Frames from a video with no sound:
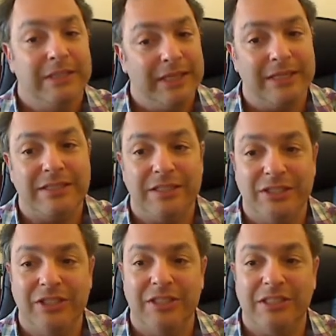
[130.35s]
that's
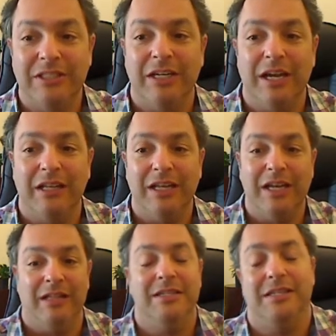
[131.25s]
just not a
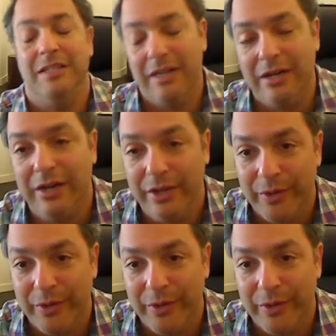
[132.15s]
likely scenario